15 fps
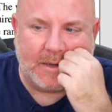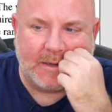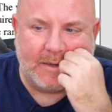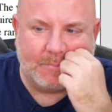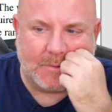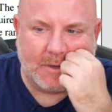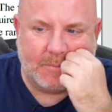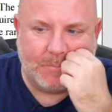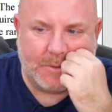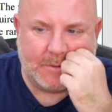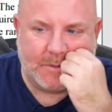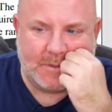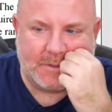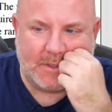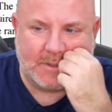I am going to build
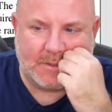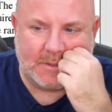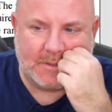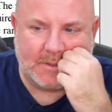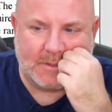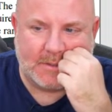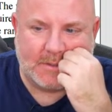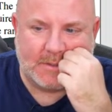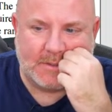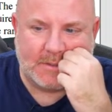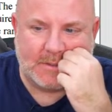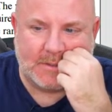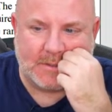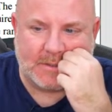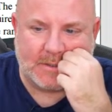this as a
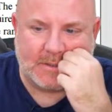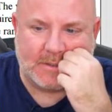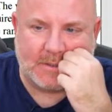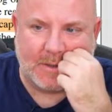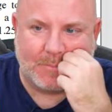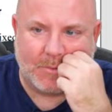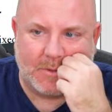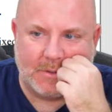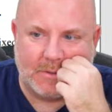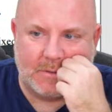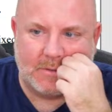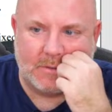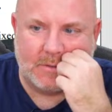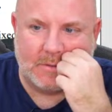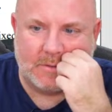separate
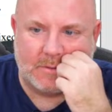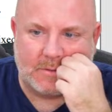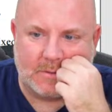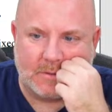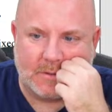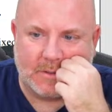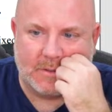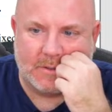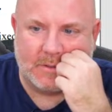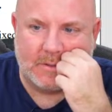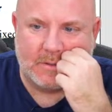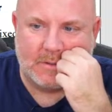circuit.